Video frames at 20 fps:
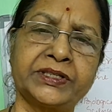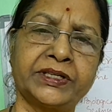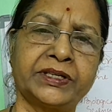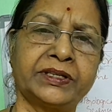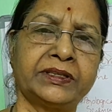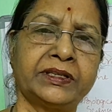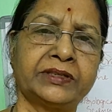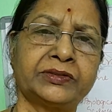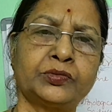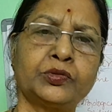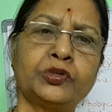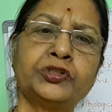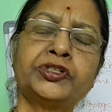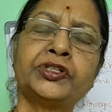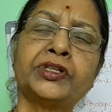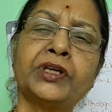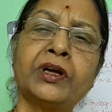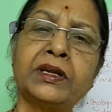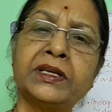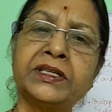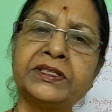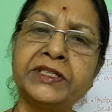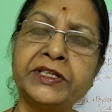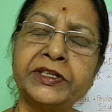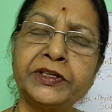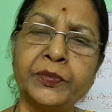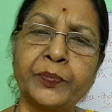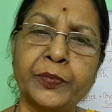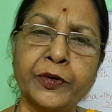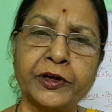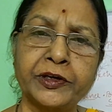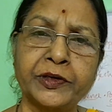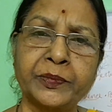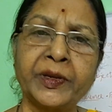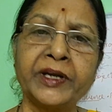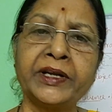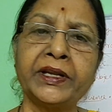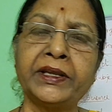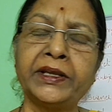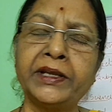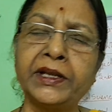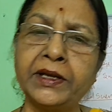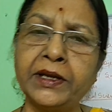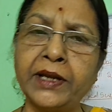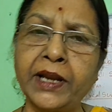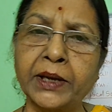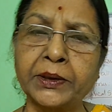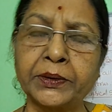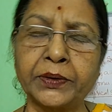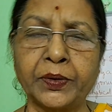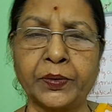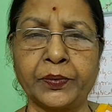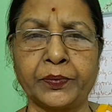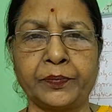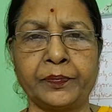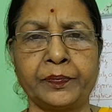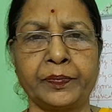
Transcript: the sociology department in Lucknow.